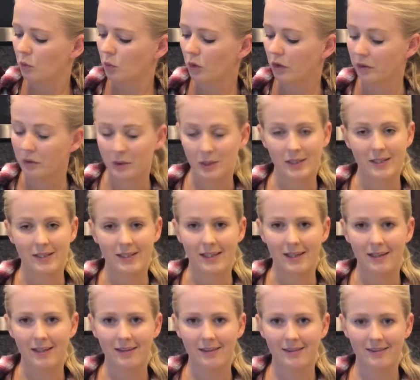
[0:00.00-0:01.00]
We'll
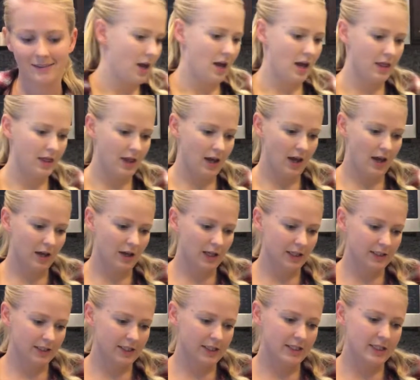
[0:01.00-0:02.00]
see. And then
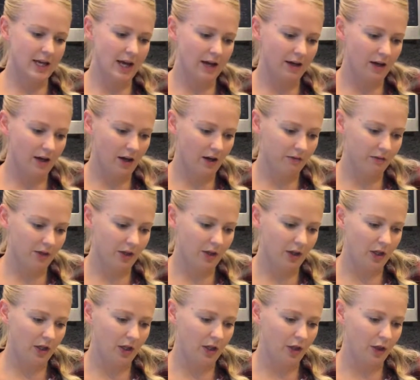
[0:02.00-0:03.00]
instead of
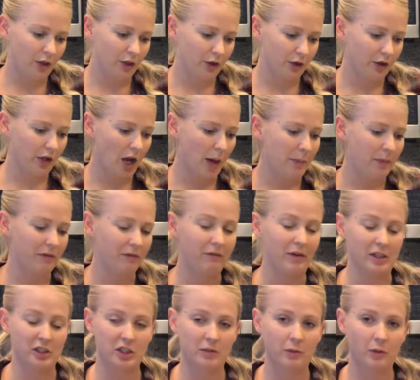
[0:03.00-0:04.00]
the 1/3 cup of
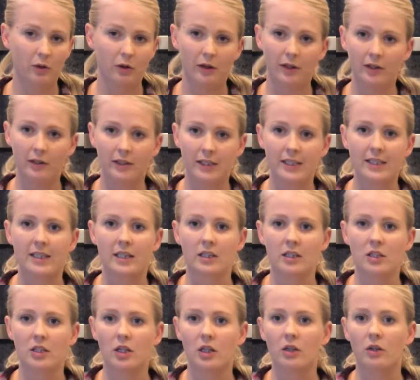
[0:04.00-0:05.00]
vegetable oil, it
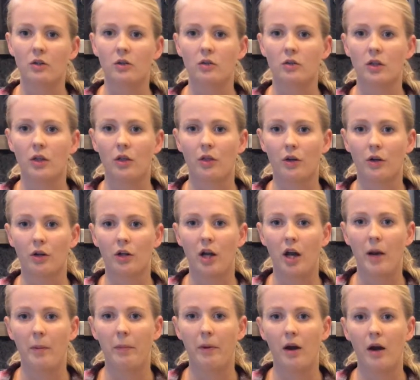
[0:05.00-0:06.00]
says to use 1/3
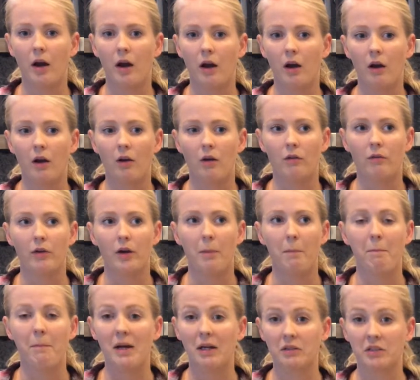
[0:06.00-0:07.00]
cup of
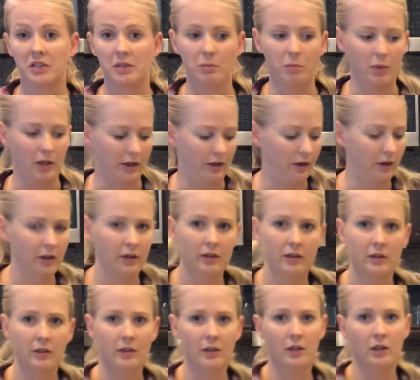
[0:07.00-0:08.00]
melted butter.
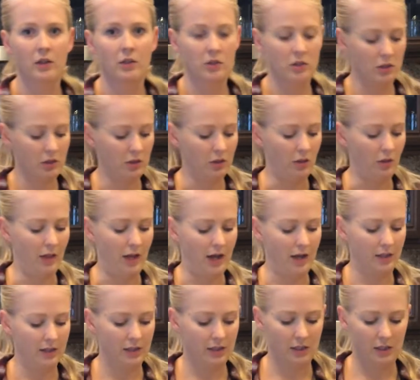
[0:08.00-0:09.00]
So
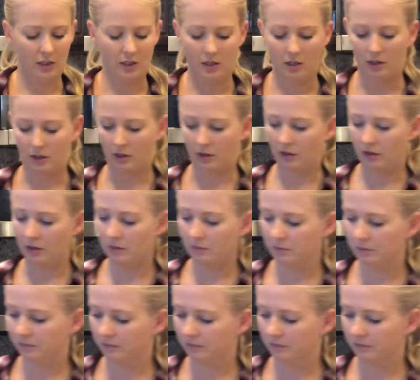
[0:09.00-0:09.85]
that is here.